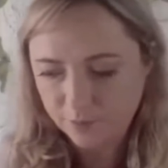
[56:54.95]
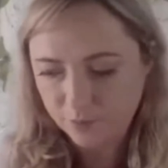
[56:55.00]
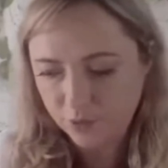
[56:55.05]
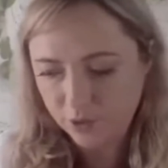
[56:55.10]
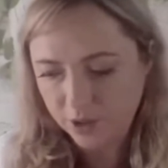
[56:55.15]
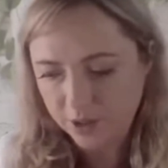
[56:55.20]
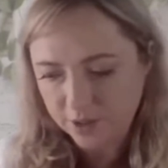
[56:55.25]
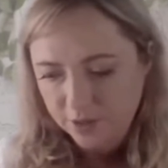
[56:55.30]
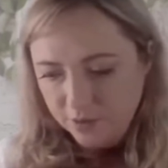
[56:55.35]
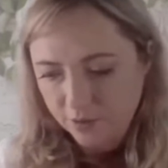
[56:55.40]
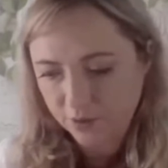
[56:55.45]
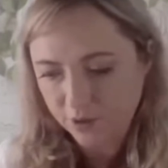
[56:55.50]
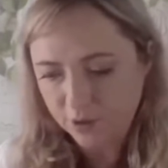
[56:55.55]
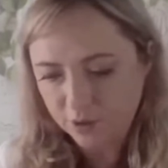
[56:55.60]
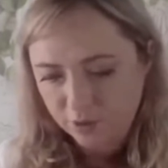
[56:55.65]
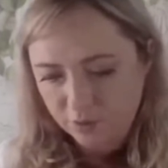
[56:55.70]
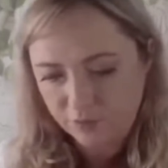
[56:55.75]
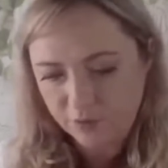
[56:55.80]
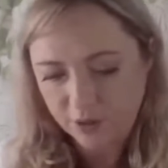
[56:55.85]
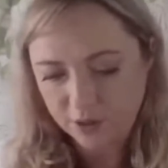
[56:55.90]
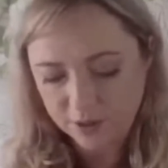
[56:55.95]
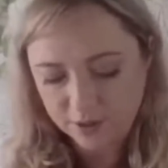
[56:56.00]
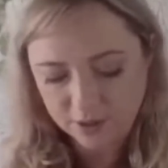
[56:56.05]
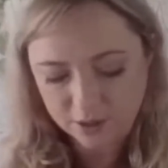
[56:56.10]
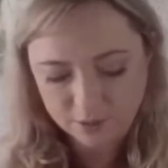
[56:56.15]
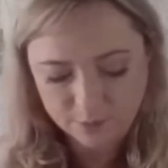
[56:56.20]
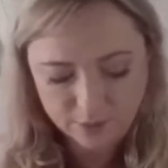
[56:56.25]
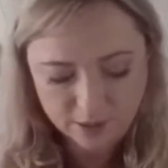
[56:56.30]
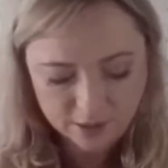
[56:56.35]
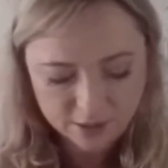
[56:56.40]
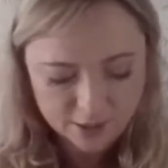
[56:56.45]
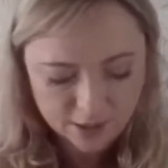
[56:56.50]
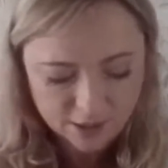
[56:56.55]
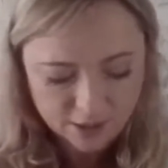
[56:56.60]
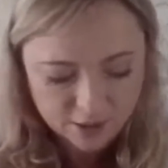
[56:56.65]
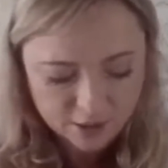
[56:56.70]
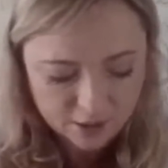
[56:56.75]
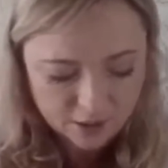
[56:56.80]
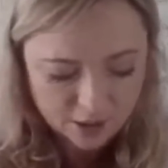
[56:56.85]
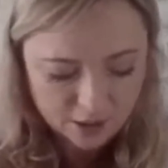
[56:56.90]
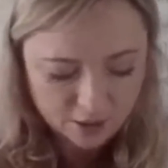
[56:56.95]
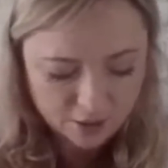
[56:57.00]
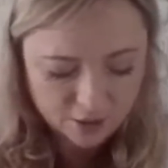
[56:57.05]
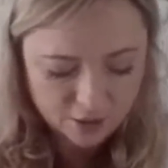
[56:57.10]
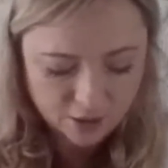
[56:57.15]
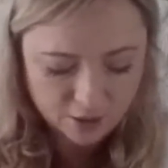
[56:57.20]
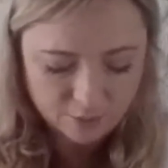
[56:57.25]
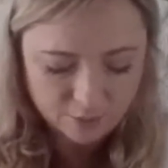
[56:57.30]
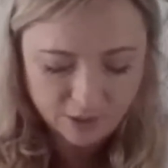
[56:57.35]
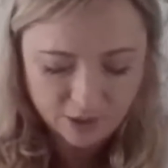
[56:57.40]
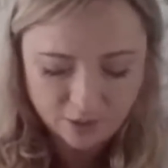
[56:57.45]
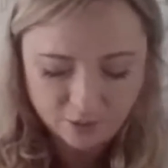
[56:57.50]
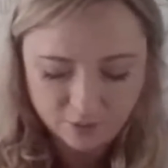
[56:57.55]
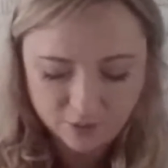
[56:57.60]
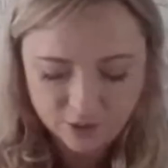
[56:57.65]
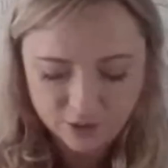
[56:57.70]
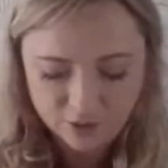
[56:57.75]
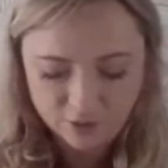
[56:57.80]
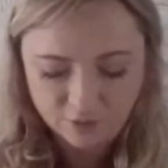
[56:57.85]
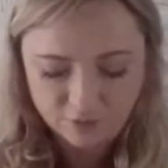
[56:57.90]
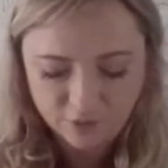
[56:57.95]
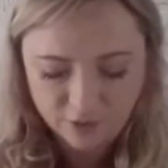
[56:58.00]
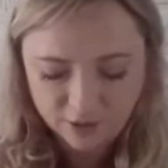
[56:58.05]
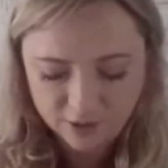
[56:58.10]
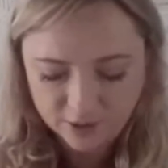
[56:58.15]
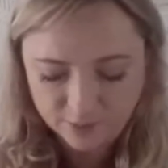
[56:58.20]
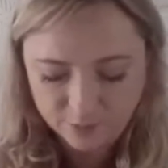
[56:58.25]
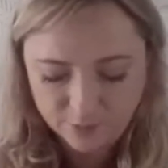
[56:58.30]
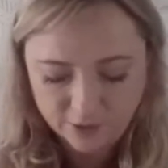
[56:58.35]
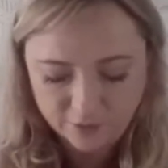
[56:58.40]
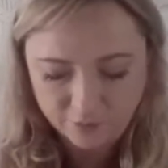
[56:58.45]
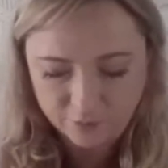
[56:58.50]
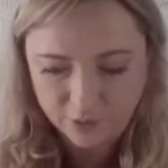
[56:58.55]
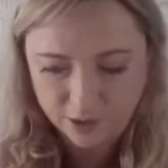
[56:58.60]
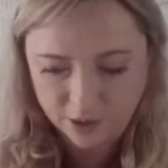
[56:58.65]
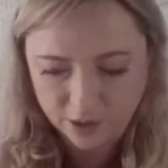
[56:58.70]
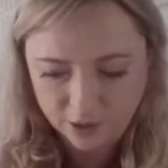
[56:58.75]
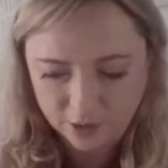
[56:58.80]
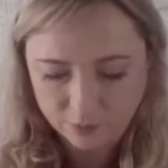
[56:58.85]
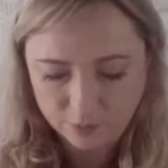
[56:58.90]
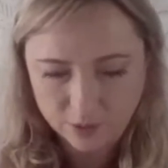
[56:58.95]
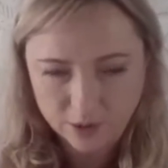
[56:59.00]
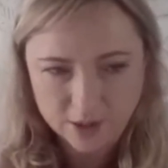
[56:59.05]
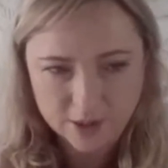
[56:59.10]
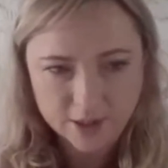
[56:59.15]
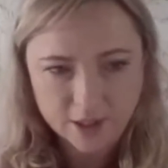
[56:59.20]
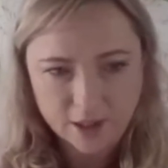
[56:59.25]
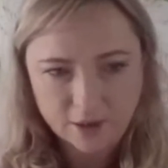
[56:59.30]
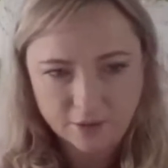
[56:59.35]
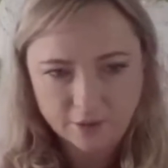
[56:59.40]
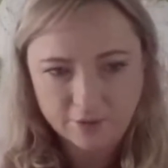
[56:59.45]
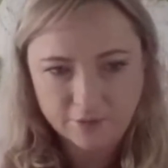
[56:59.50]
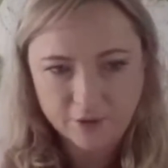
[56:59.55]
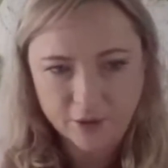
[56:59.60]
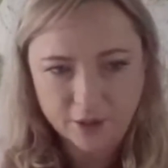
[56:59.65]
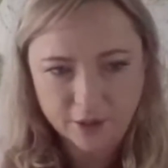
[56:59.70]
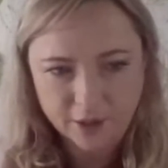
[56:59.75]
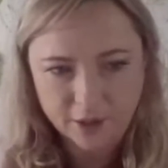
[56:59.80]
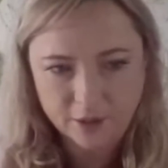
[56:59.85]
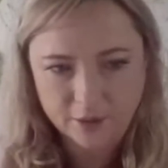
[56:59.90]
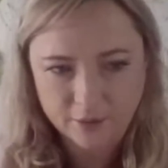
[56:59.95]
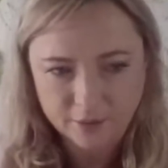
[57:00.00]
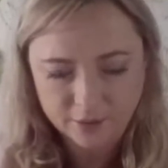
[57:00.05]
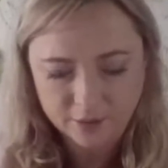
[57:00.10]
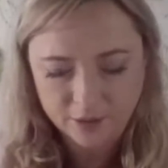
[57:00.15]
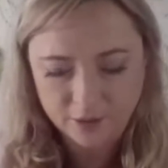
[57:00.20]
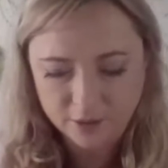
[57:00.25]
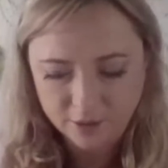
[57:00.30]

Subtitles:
Where I saw the two figures in the meditation that you showed me, there was two figures above me. Can you please clarify that?